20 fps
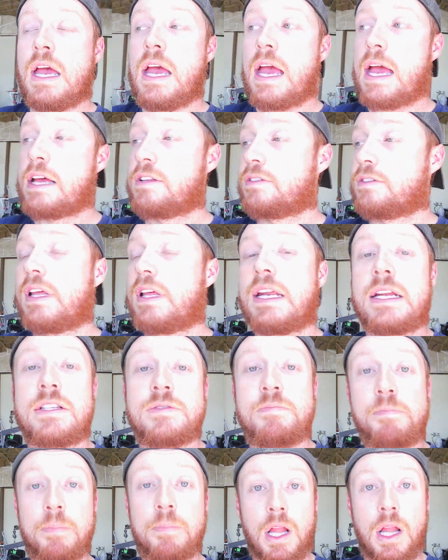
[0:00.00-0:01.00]
And then it's
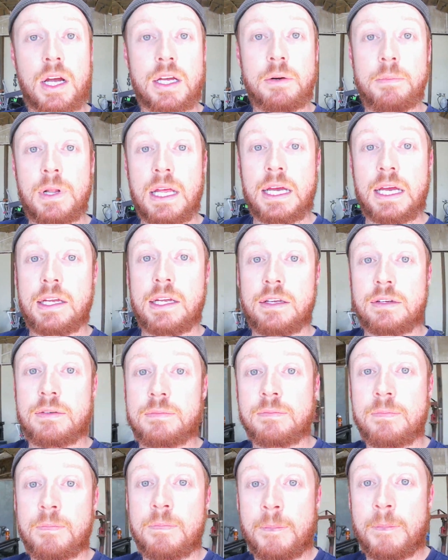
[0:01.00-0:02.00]
plug and play.
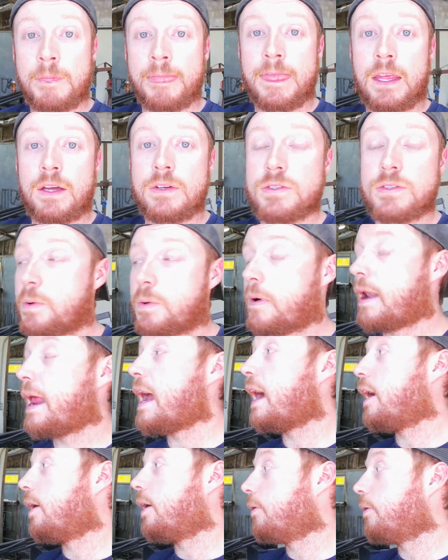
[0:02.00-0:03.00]
So
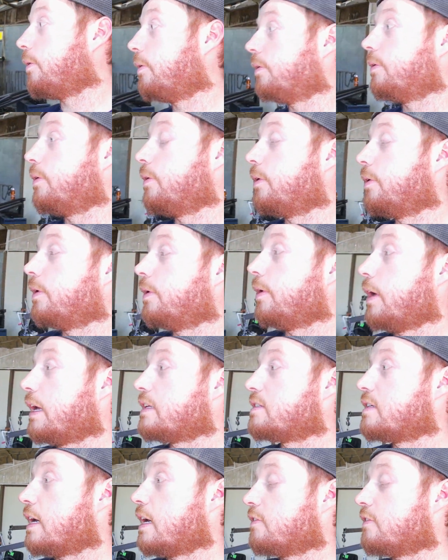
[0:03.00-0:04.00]
now,
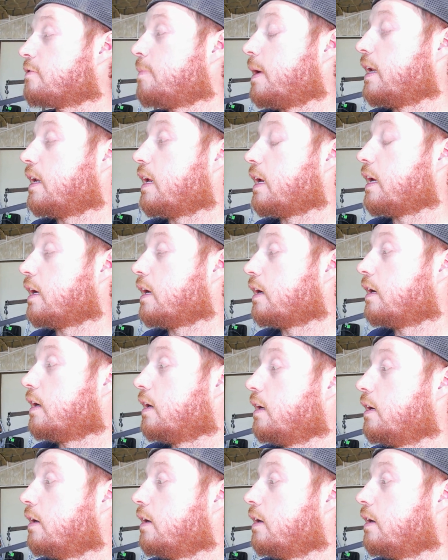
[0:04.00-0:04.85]
instead of spending